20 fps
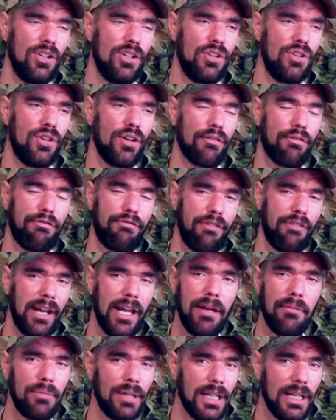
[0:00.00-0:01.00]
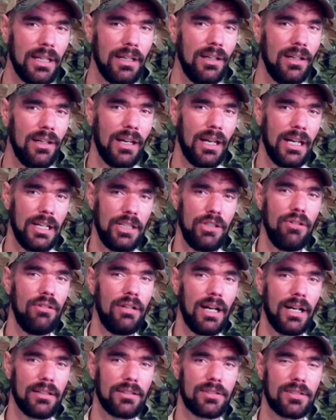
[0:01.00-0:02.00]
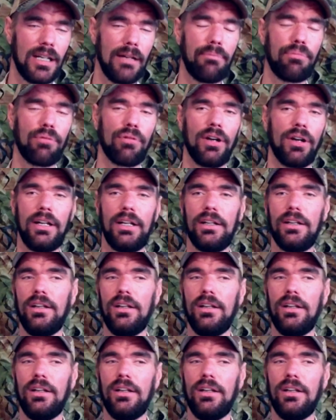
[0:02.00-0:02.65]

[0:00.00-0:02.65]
your family and you got separated.